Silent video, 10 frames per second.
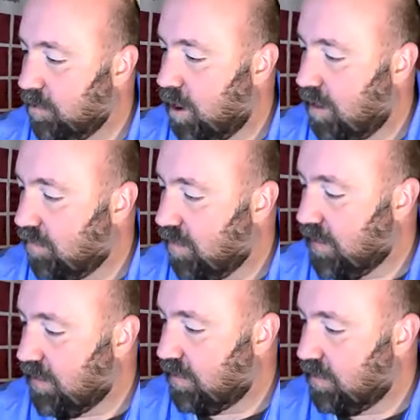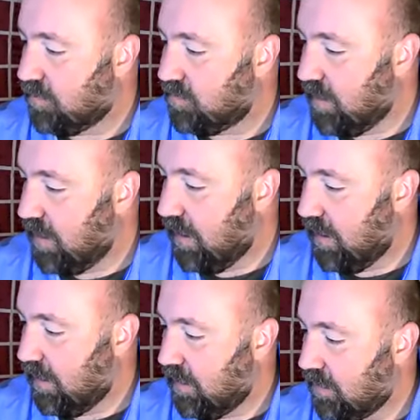not writing this
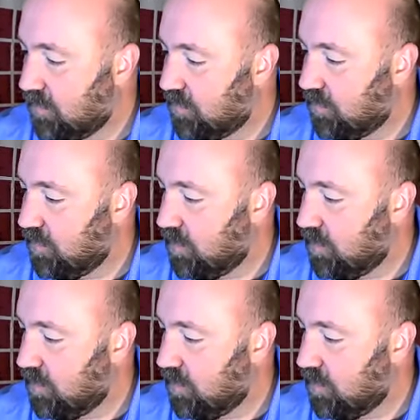as